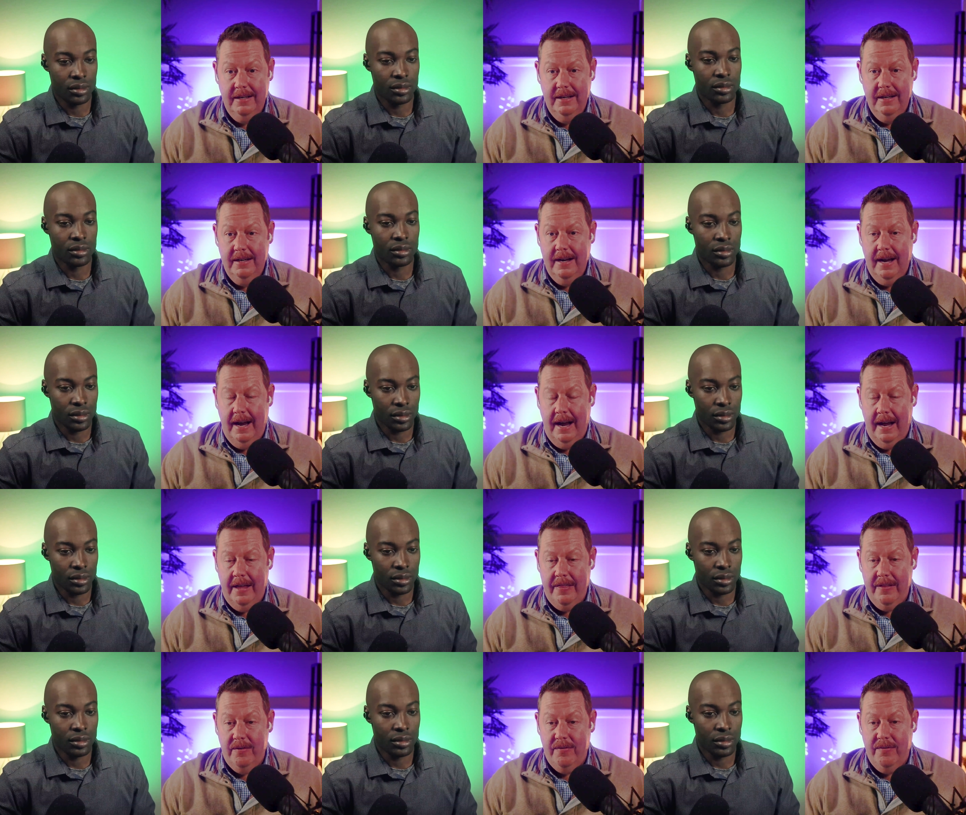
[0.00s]

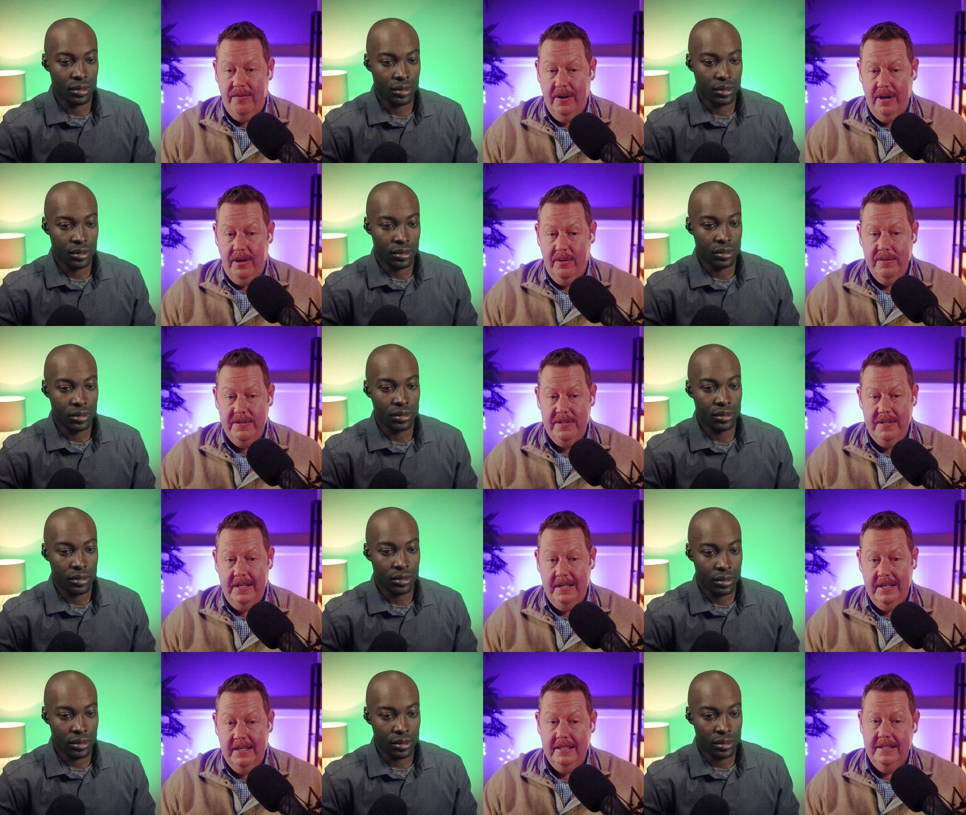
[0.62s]
Speaker 1: and their frequency
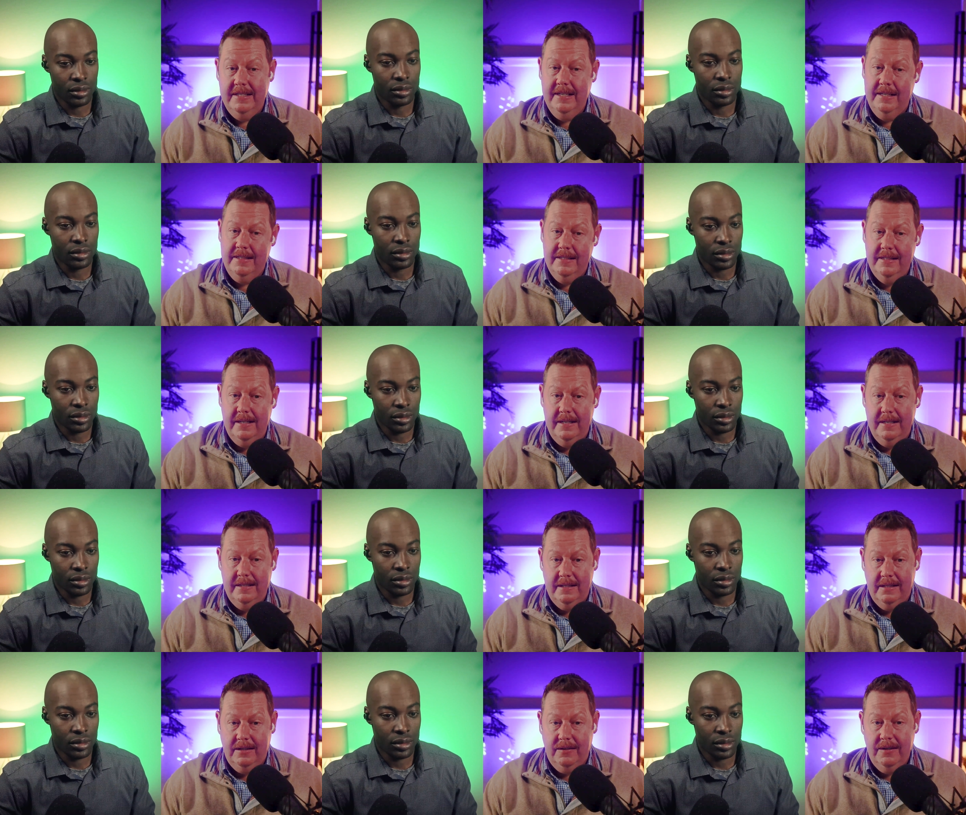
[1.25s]
and intensity
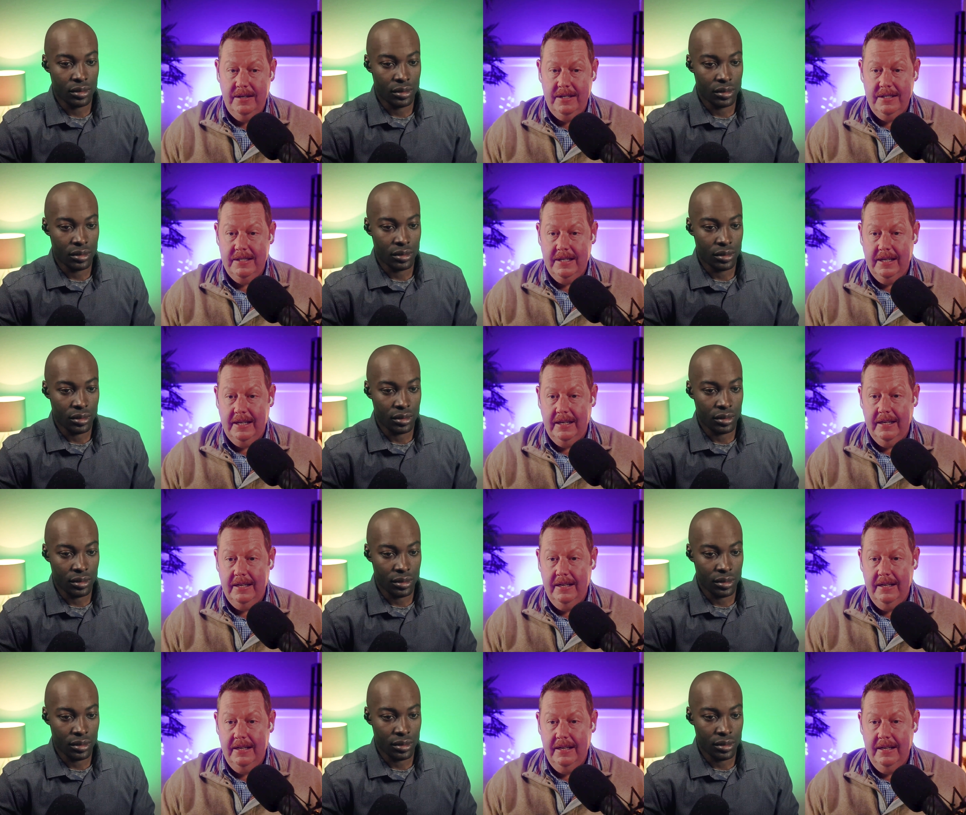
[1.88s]
is increasing.